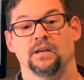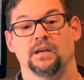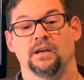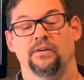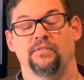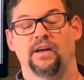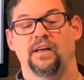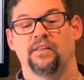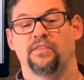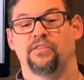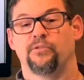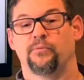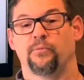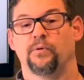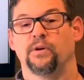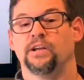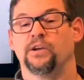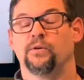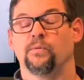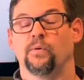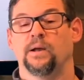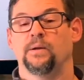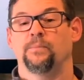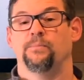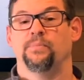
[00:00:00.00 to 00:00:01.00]
I've had three
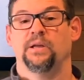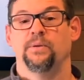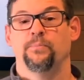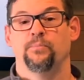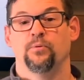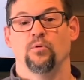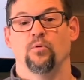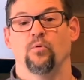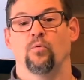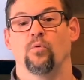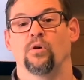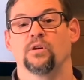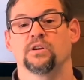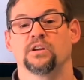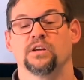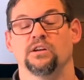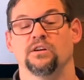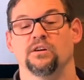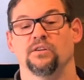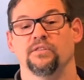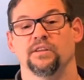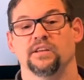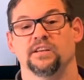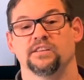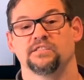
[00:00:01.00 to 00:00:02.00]
great people working
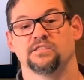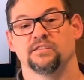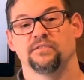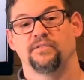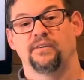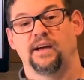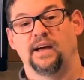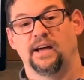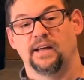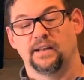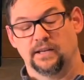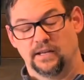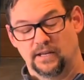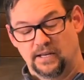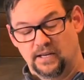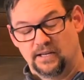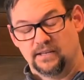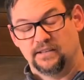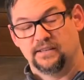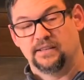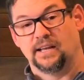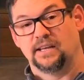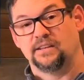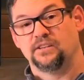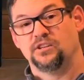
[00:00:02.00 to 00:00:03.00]
on this. I've had
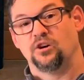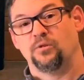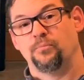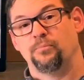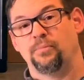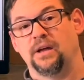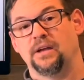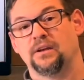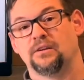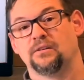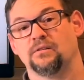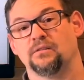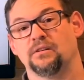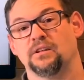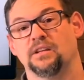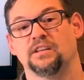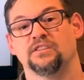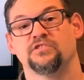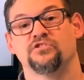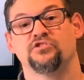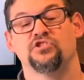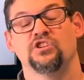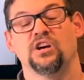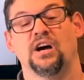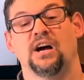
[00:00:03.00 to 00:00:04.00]
Danielle Baker,
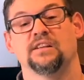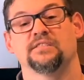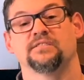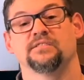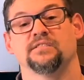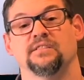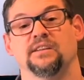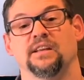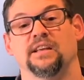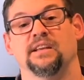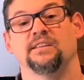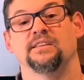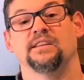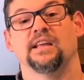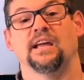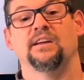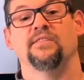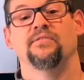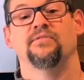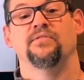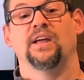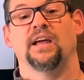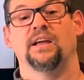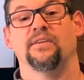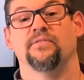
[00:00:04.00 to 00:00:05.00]
Liz Johnson, and
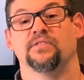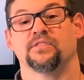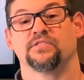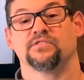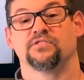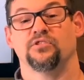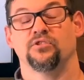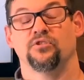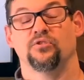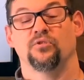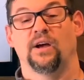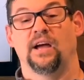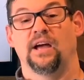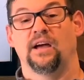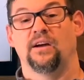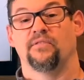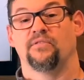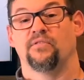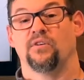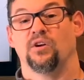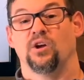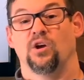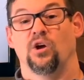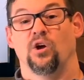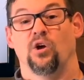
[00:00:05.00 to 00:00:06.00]
Dave Davis, who
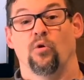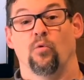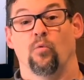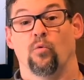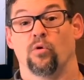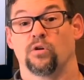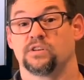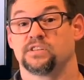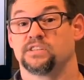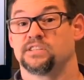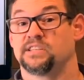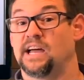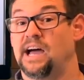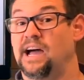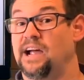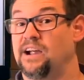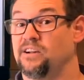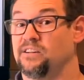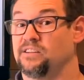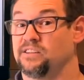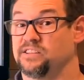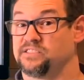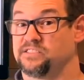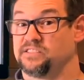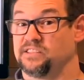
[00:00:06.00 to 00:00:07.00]
have worked
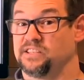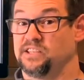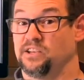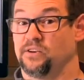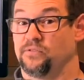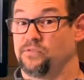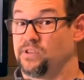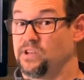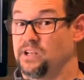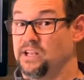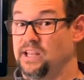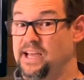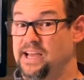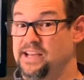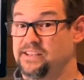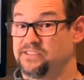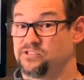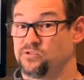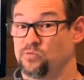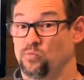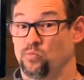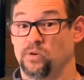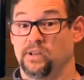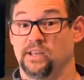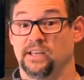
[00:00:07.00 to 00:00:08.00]
tirelessly over the
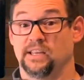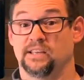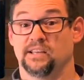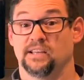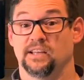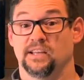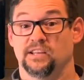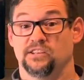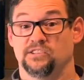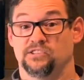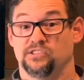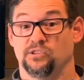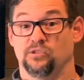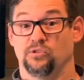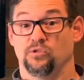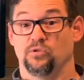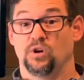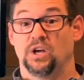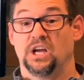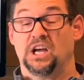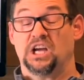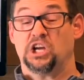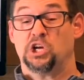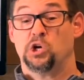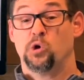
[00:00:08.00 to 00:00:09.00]
last week to
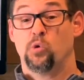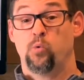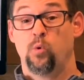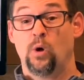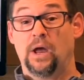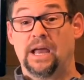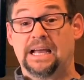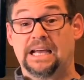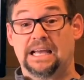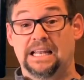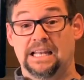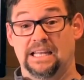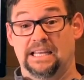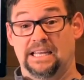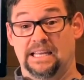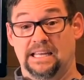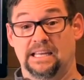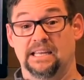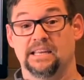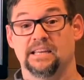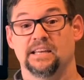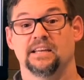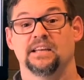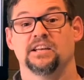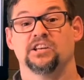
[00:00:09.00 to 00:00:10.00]

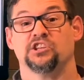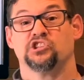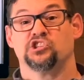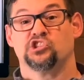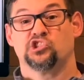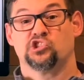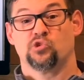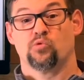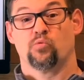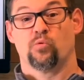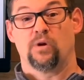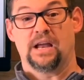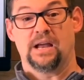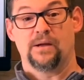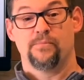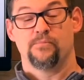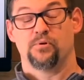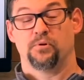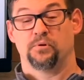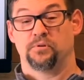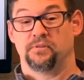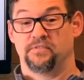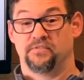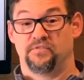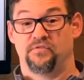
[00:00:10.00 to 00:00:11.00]
quickly
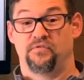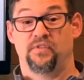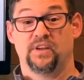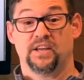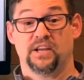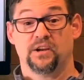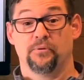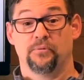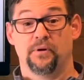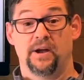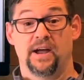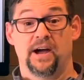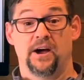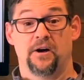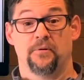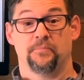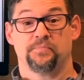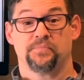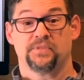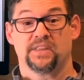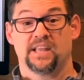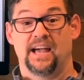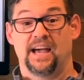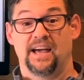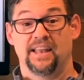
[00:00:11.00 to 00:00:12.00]
scramble and figure out
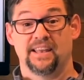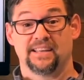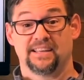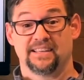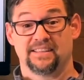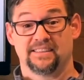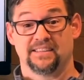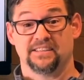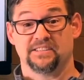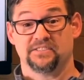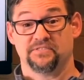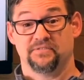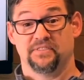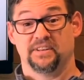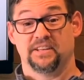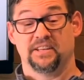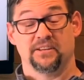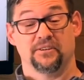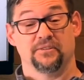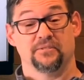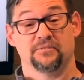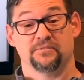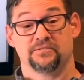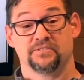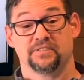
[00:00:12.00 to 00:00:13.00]
how to get these
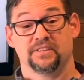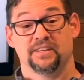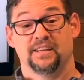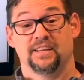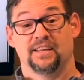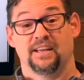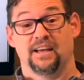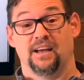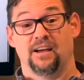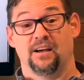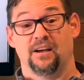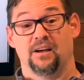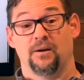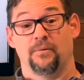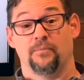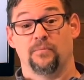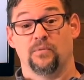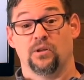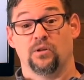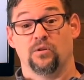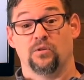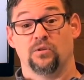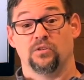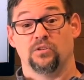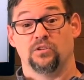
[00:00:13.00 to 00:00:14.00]
videos
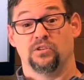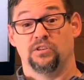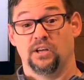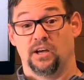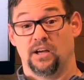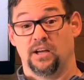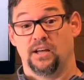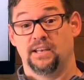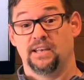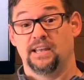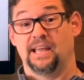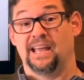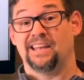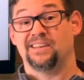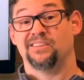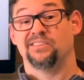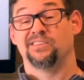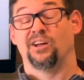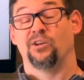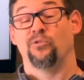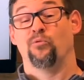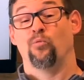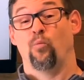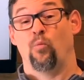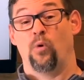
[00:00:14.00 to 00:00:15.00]
done and
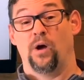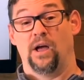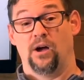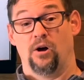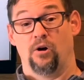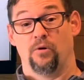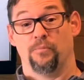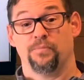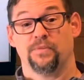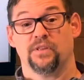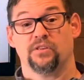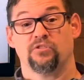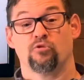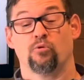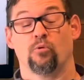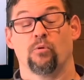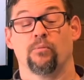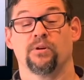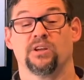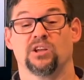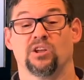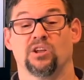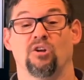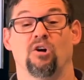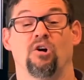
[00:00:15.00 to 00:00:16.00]
done well, where
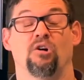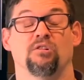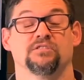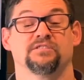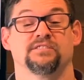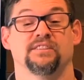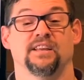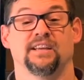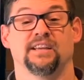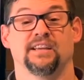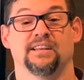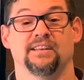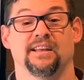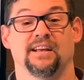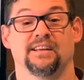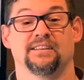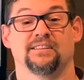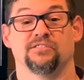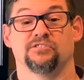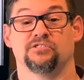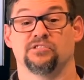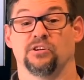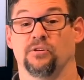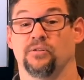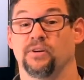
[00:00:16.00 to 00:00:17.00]
we can all stay
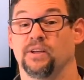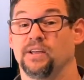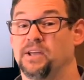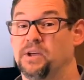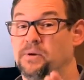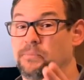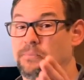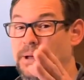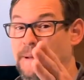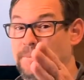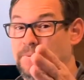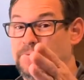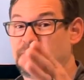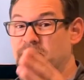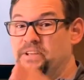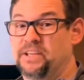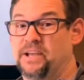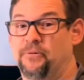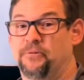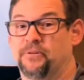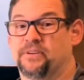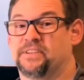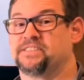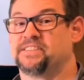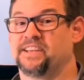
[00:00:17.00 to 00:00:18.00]
connected. So publicly, I
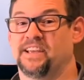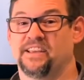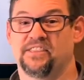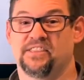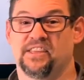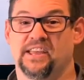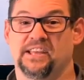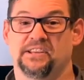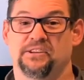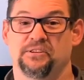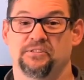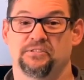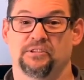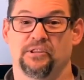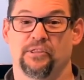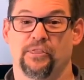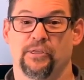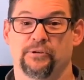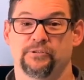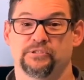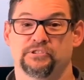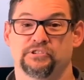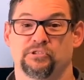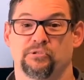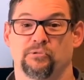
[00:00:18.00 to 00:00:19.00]
want to say thank you to
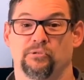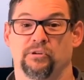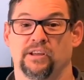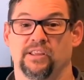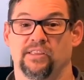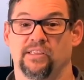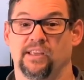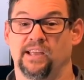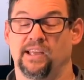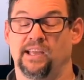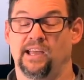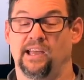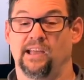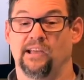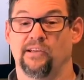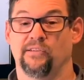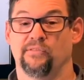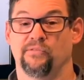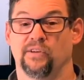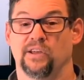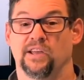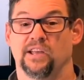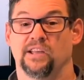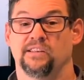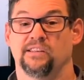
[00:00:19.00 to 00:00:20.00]
those three. They
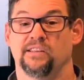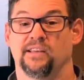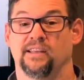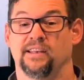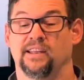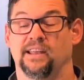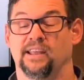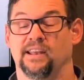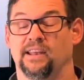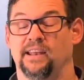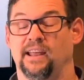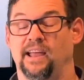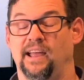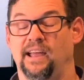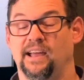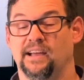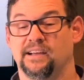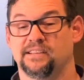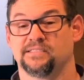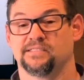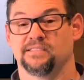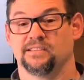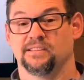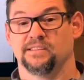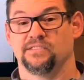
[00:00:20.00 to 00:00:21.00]
have done an
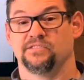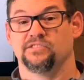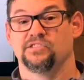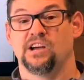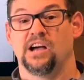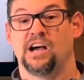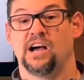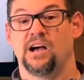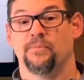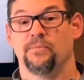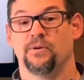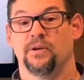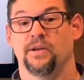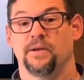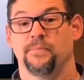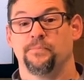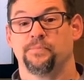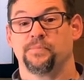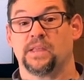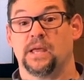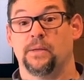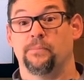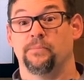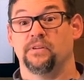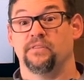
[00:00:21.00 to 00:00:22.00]
excellent job
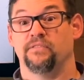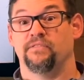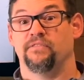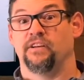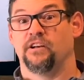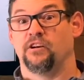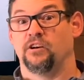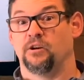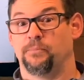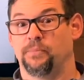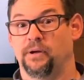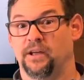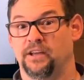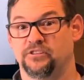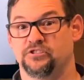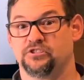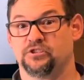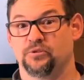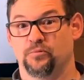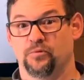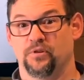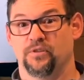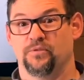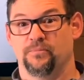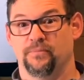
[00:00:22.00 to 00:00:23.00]
and been very
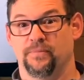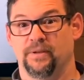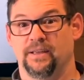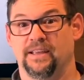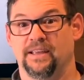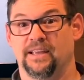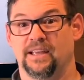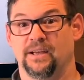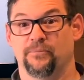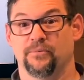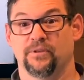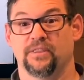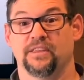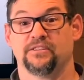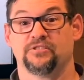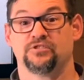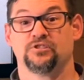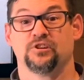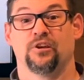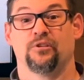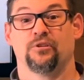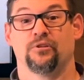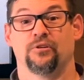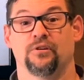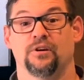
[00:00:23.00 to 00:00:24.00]
patient with me and with each
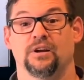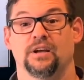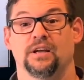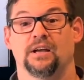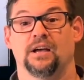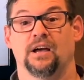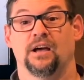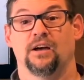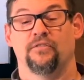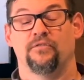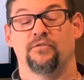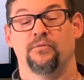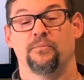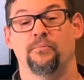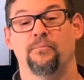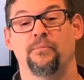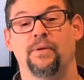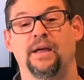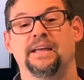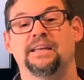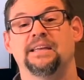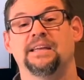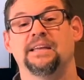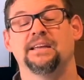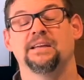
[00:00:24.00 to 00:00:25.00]
other of
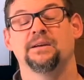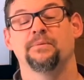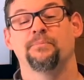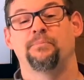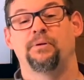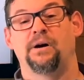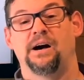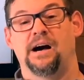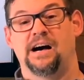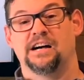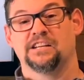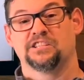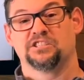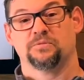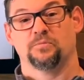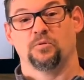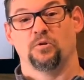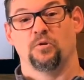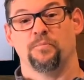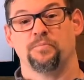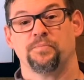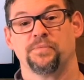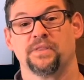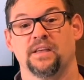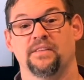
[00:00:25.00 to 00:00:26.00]
making it
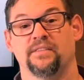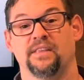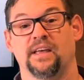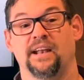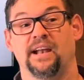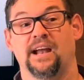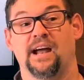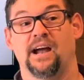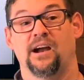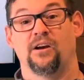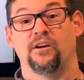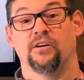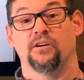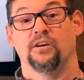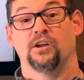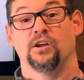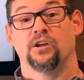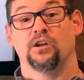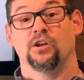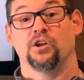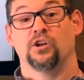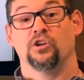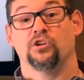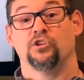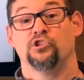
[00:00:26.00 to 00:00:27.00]
possible that our
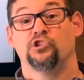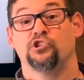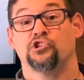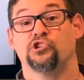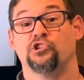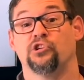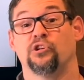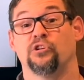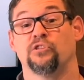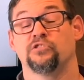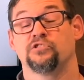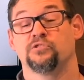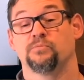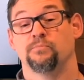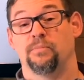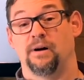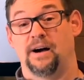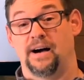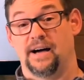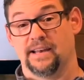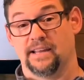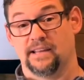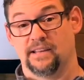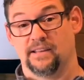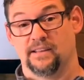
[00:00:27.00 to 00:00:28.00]
church
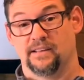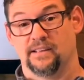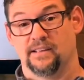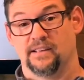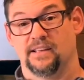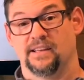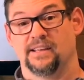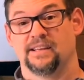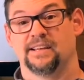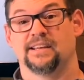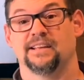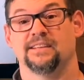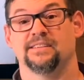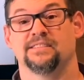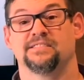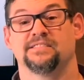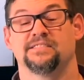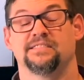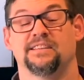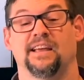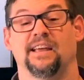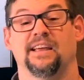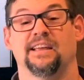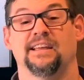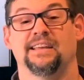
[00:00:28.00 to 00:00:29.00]
body can
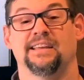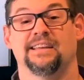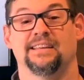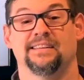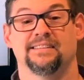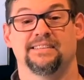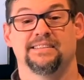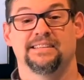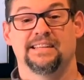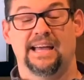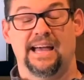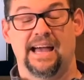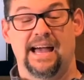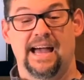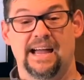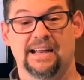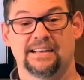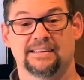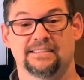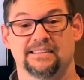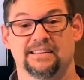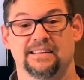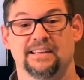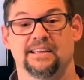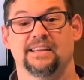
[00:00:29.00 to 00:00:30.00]
stay
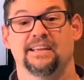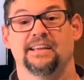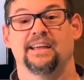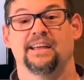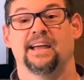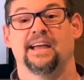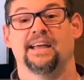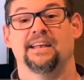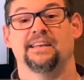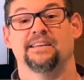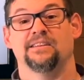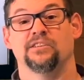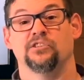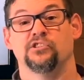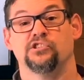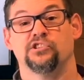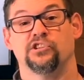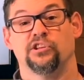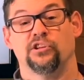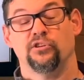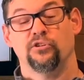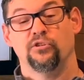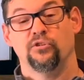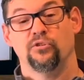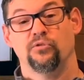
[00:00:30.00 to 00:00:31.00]
intact and in
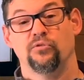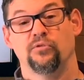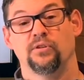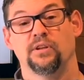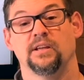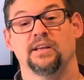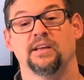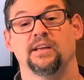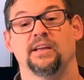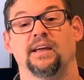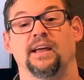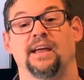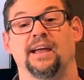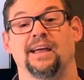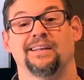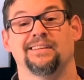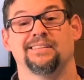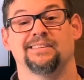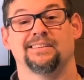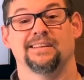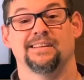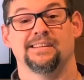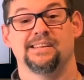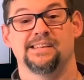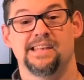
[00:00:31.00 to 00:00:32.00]
tune and
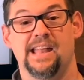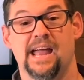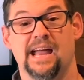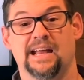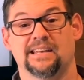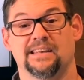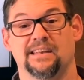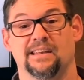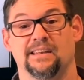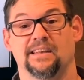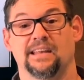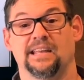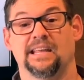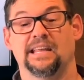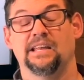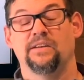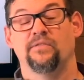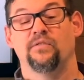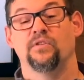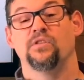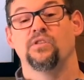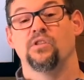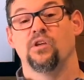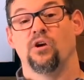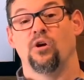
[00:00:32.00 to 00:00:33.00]
connected,
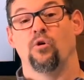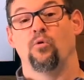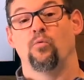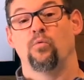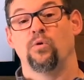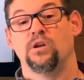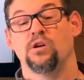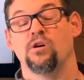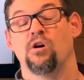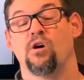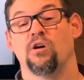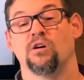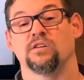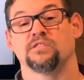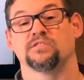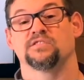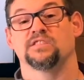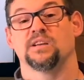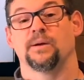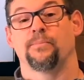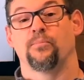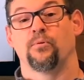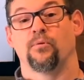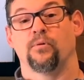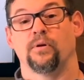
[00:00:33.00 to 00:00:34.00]
even though we are
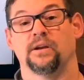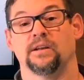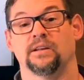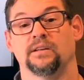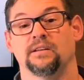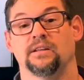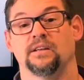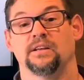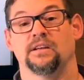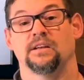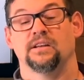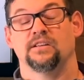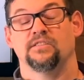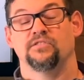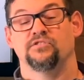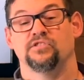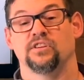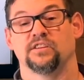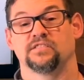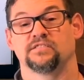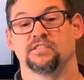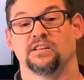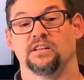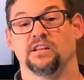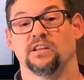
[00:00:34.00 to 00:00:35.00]
separated
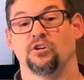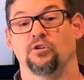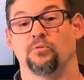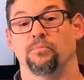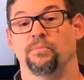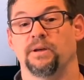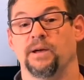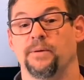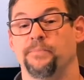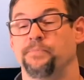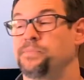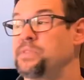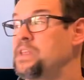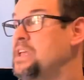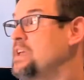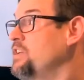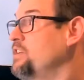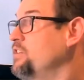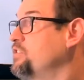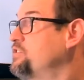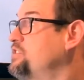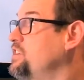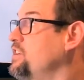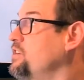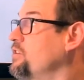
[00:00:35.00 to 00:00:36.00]
just a little bit.
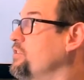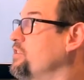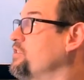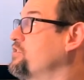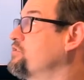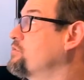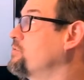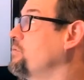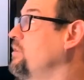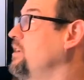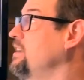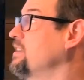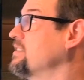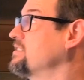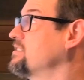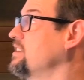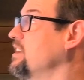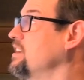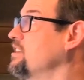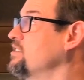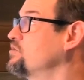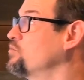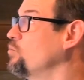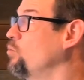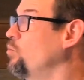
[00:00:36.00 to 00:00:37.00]
You see on the screen, it
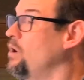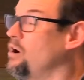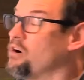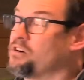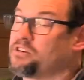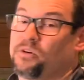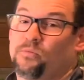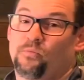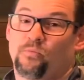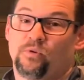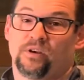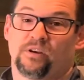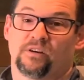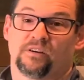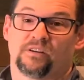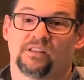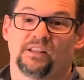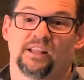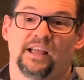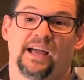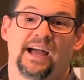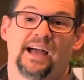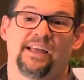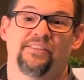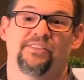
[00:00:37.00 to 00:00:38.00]
says, "Welcome, we are
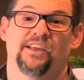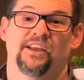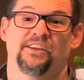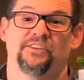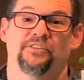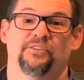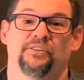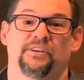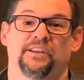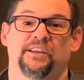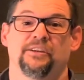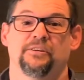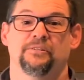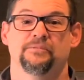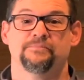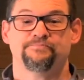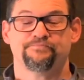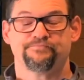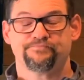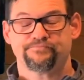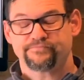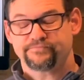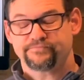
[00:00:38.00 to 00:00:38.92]
glad that you're here."